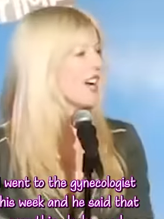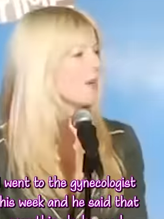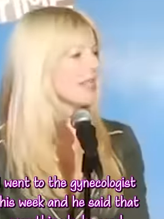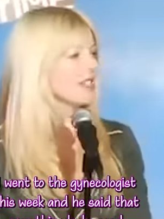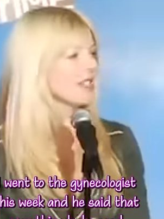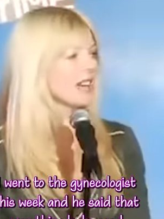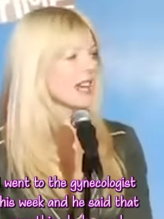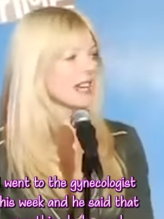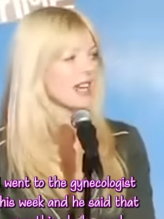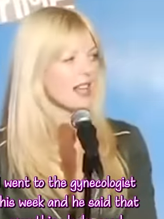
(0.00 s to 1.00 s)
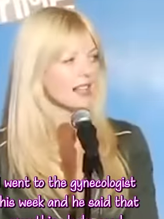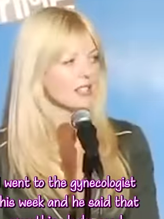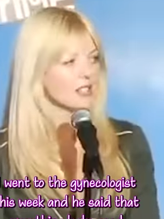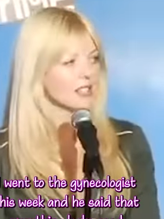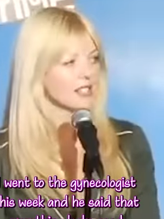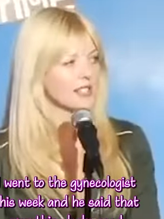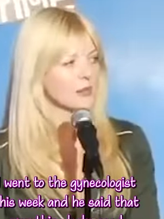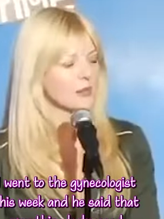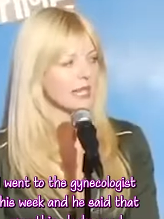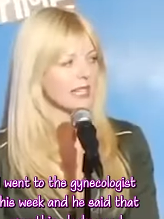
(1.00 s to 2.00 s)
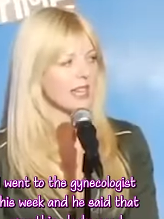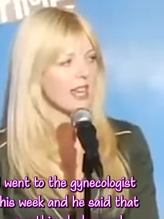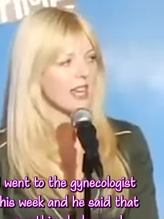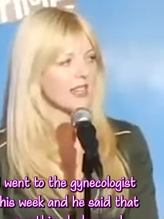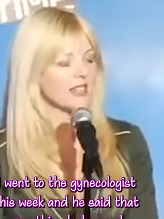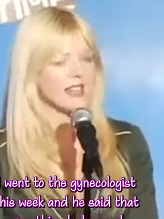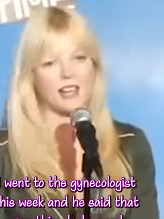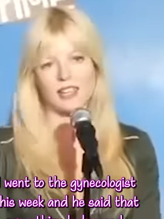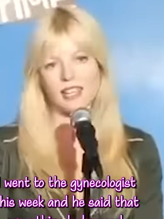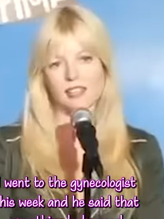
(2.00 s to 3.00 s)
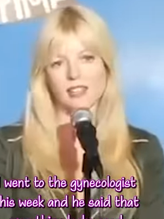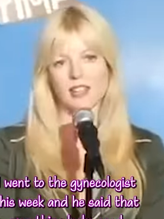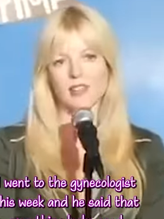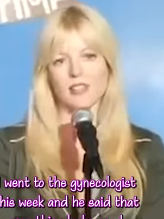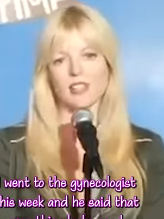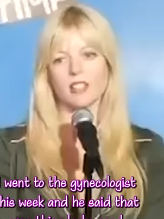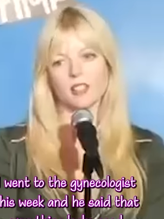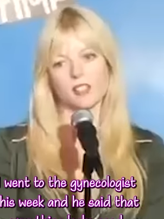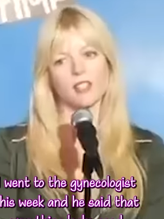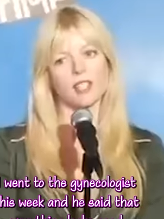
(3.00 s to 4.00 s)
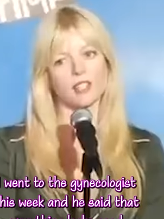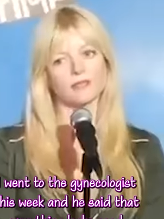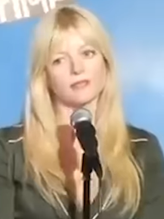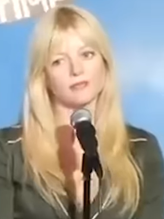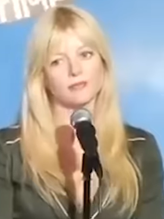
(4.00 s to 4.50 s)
I went to the gynecologist this week, and he said that everything looks good.